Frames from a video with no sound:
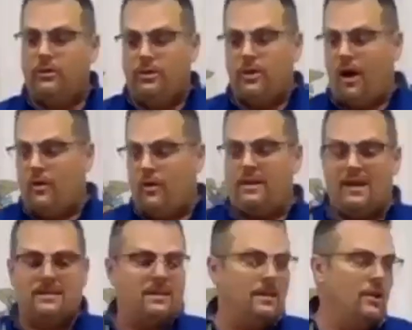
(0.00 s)
No, it
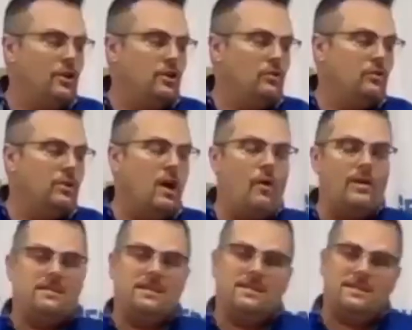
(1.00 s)
doesn't. You can
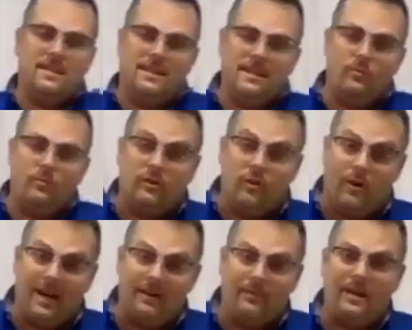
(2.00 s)
always extend it with
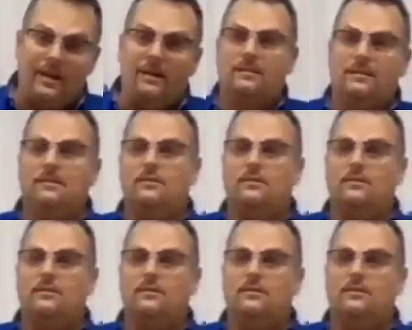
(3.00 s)
greenery.